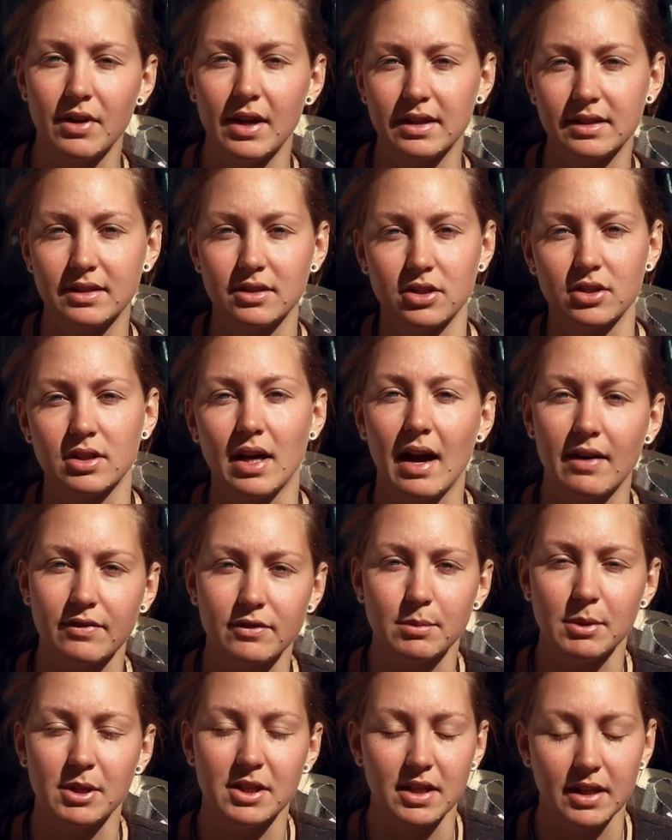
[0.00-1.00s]
things just have
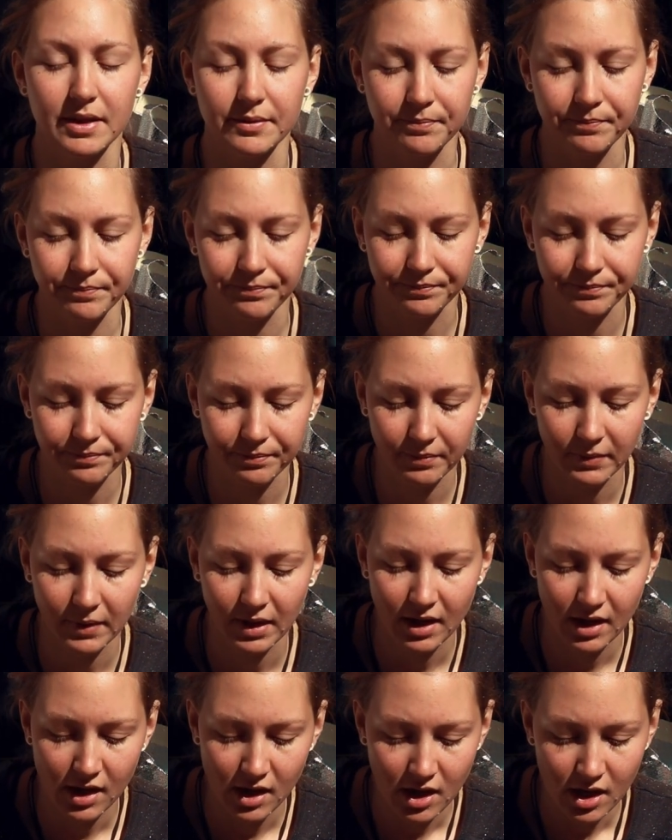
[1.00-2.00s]
to be done.
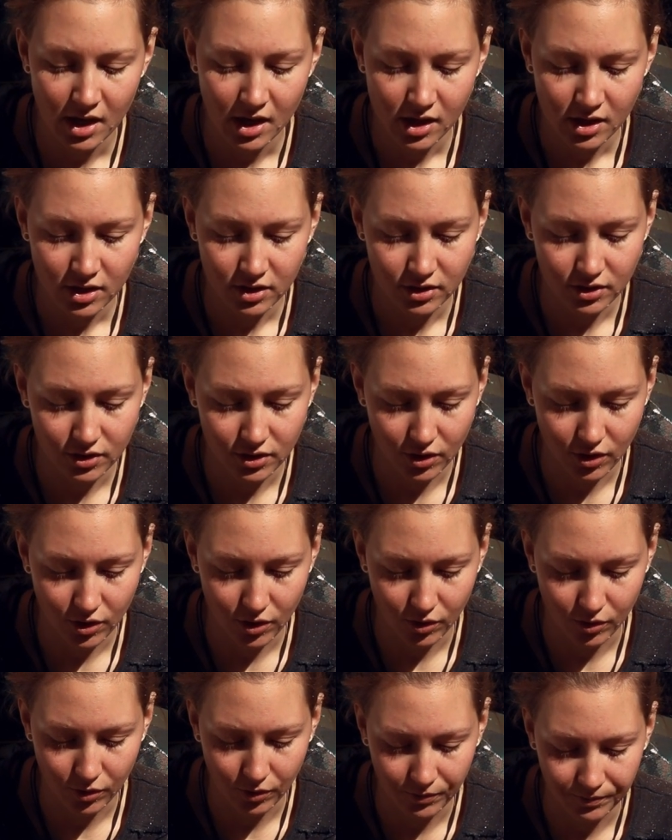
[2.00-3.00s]

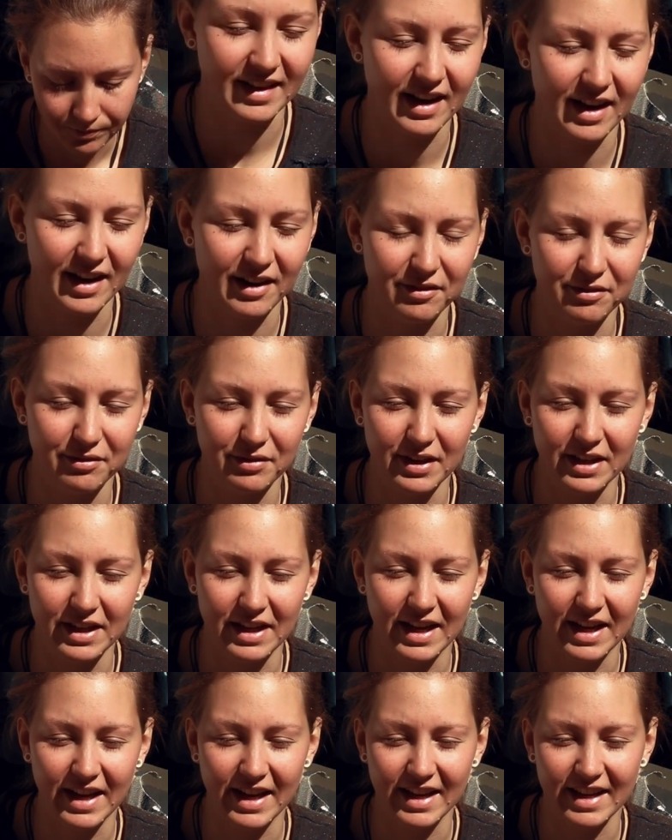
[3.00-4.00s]
So I feel
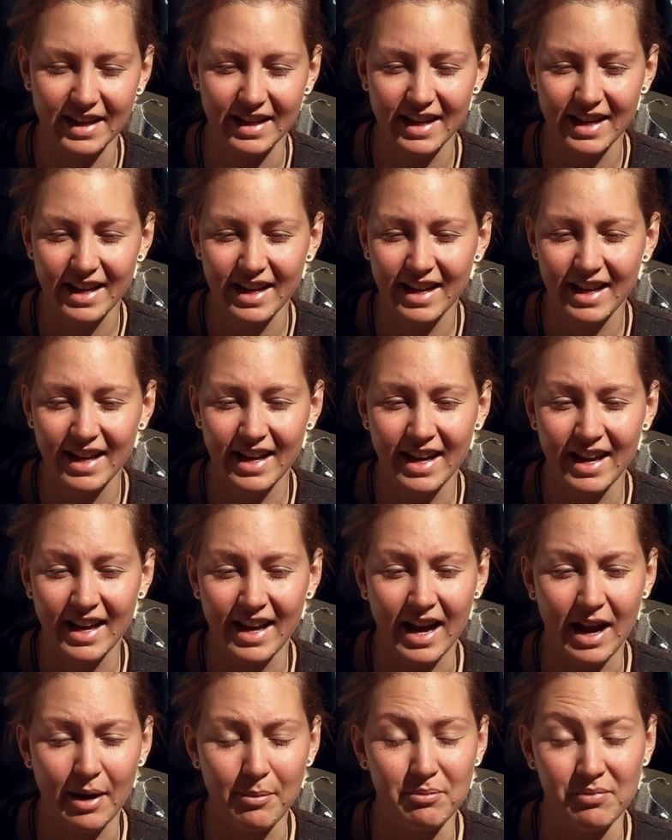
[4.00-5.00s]
like
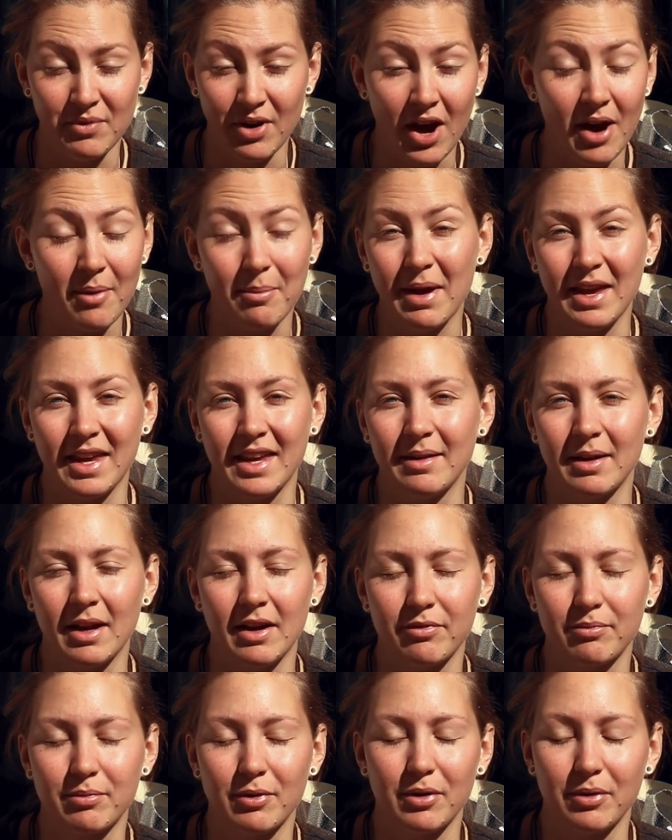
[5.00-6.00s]
I'm not making
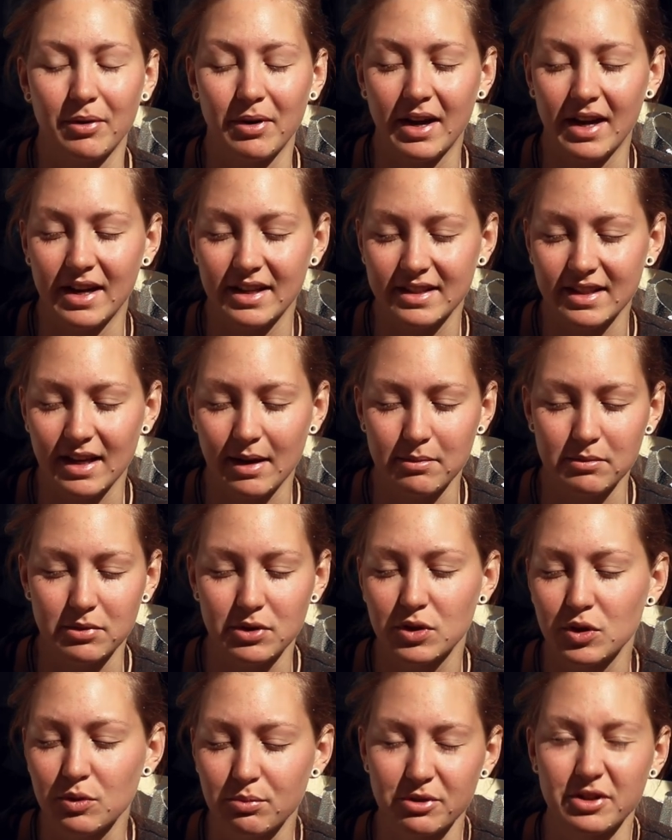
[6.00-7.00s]
enough progress. I'm
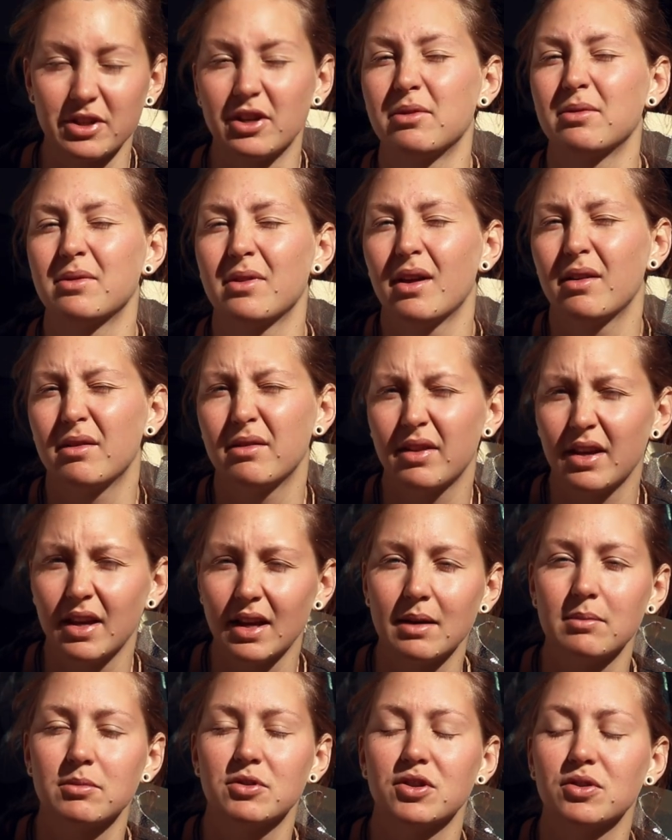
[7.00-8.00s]
super slow with everything
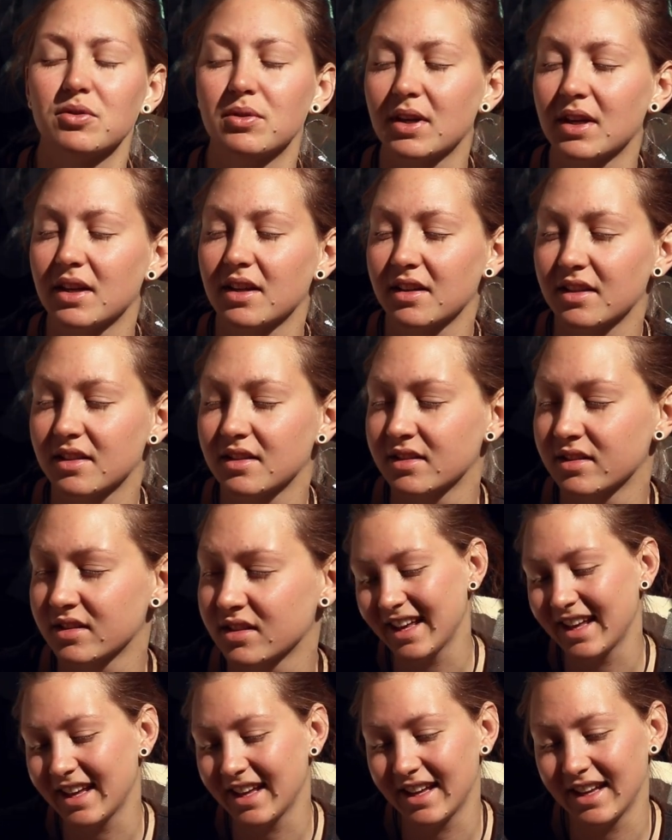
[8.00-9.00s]
I'm doing.
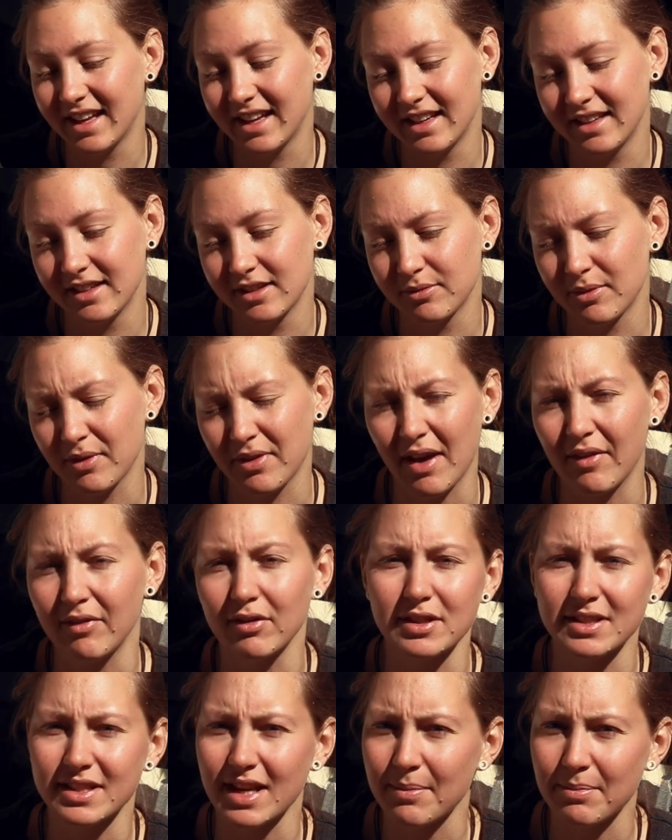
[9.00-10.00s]
And with
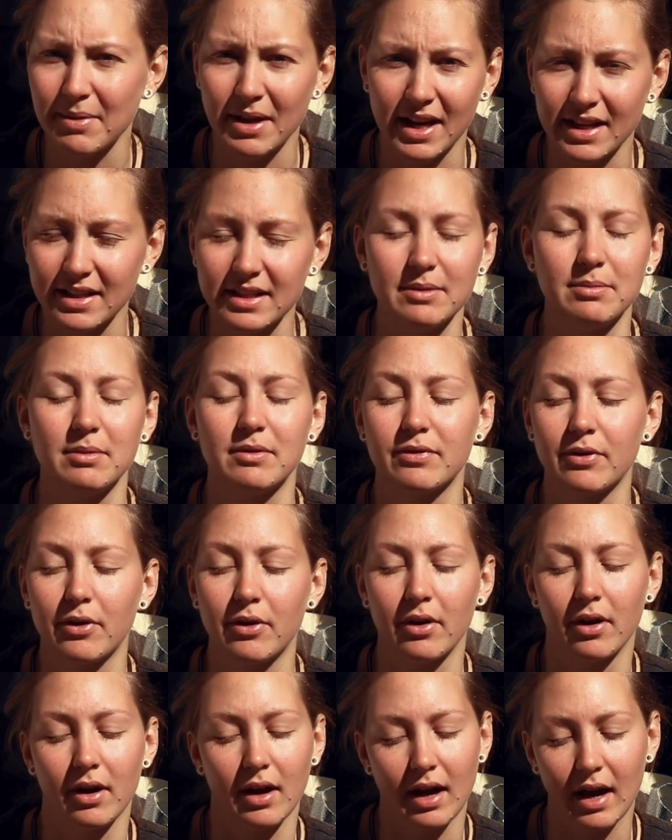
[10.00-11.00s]
every step that I did
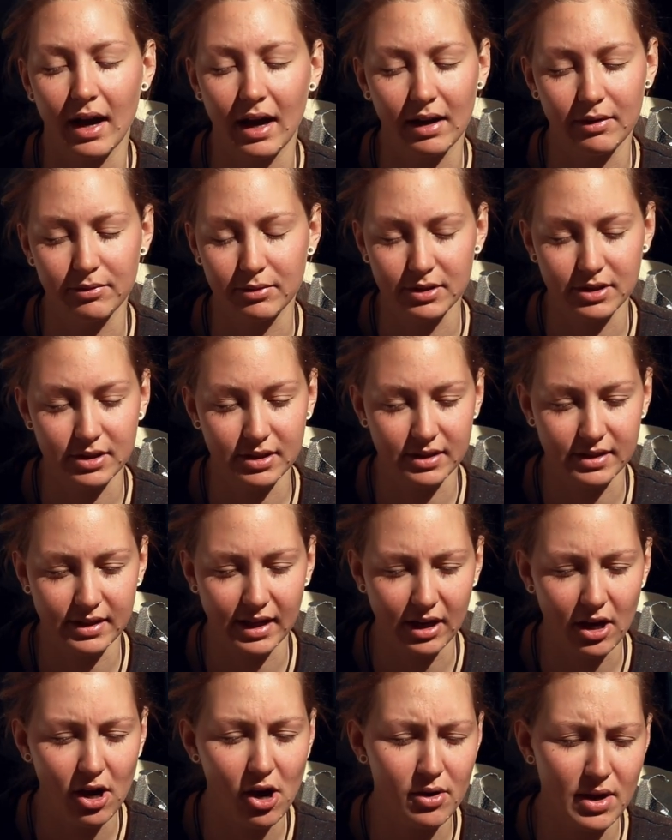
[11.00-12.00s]
before, I was just
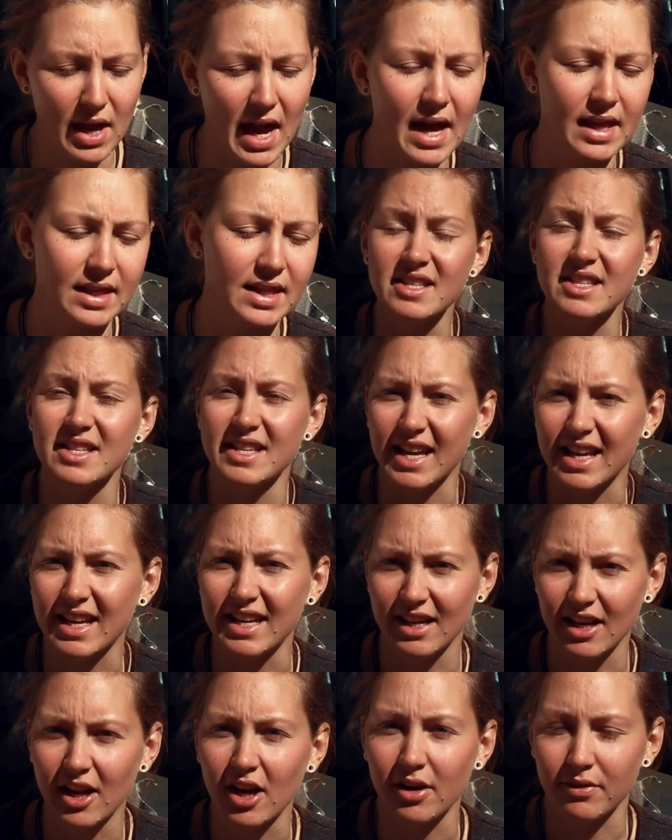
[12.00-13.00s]
like, oh yeah, this is
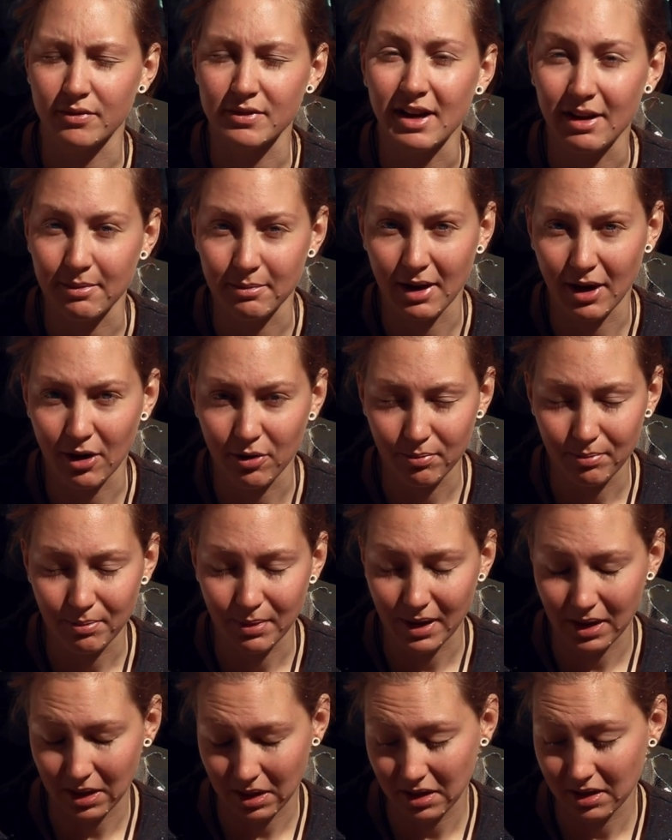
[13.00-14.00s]
taking a lot of time now,
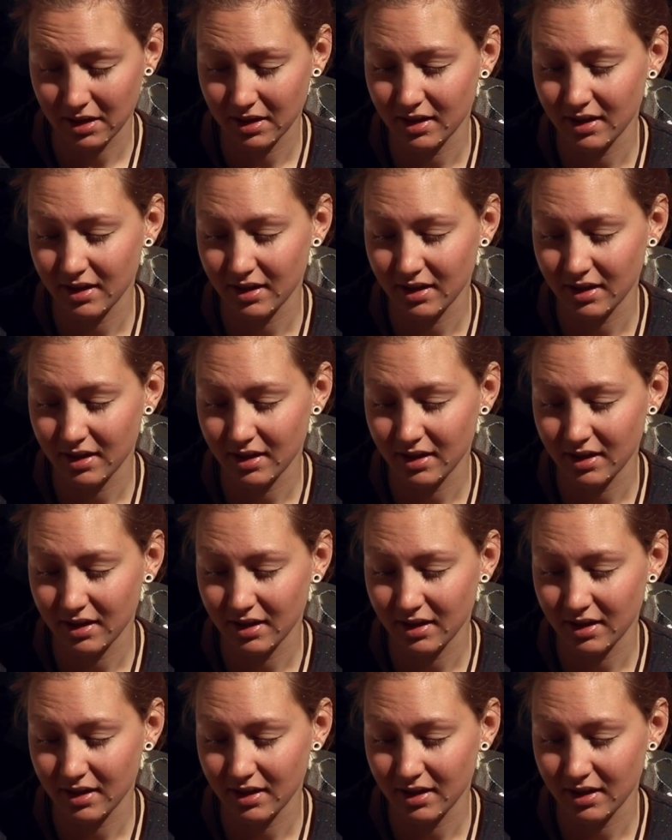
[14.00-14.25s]
but